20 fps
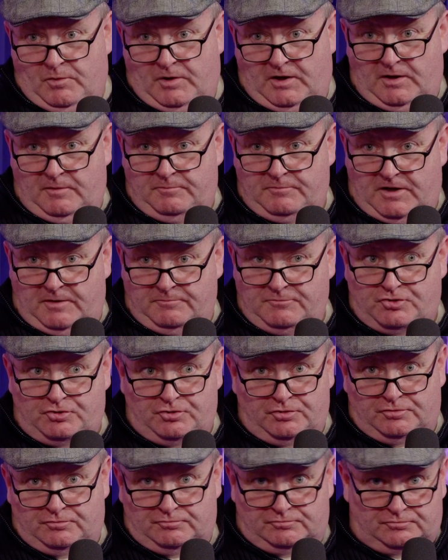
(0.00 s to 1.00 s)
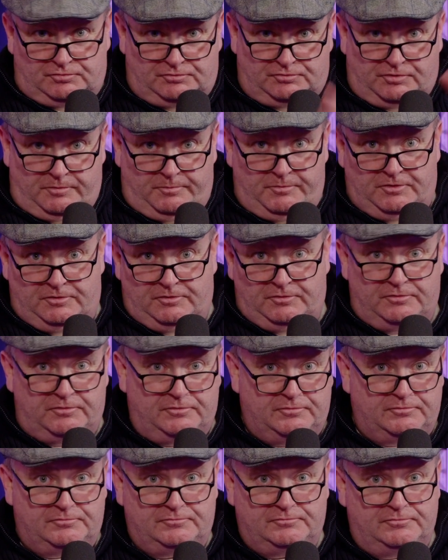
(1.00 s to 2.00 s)
Well, I'm sure some of
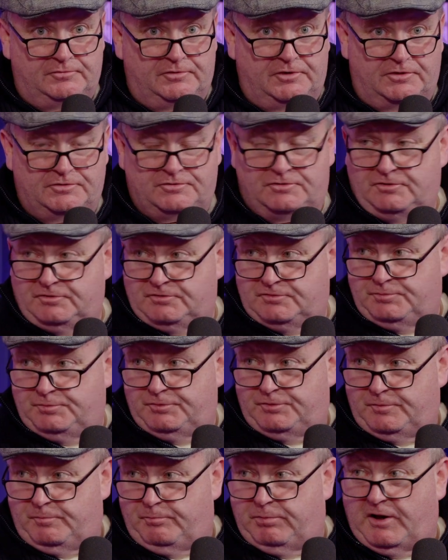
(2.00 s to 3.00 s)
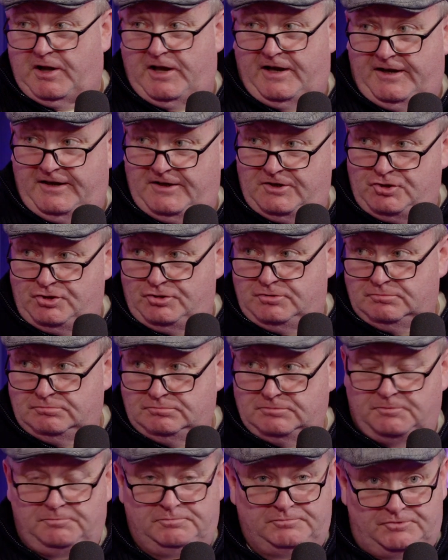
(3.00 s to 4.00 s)
the listeners would oblige,
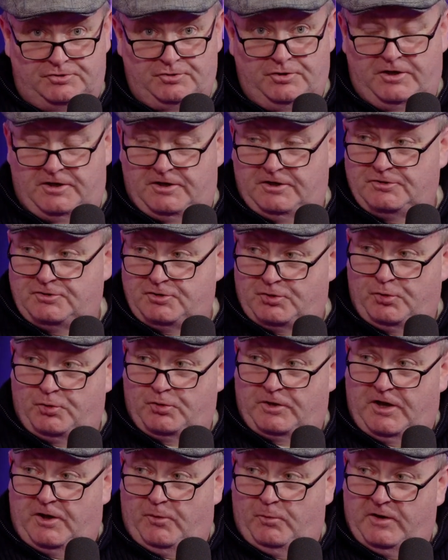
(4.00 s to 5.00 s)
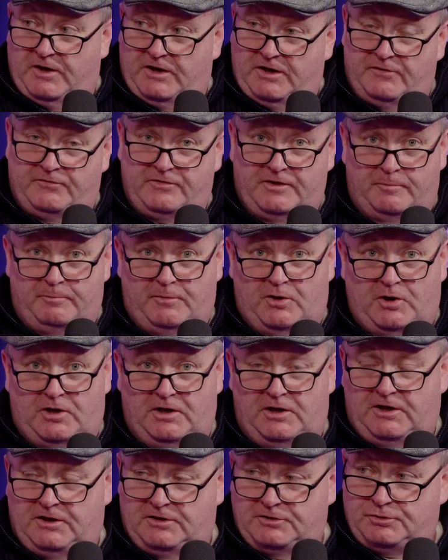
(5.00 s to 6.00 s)
so you can score that one off your
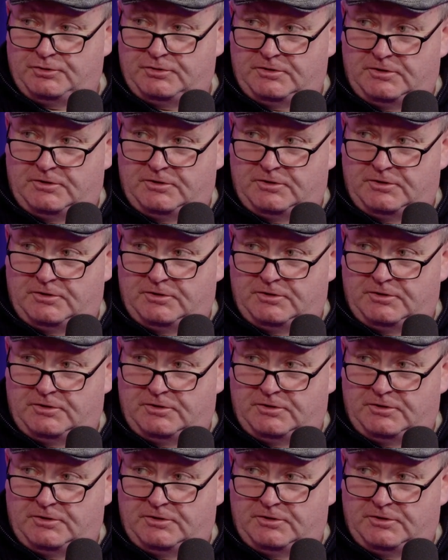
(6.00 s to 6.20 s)
bucket list.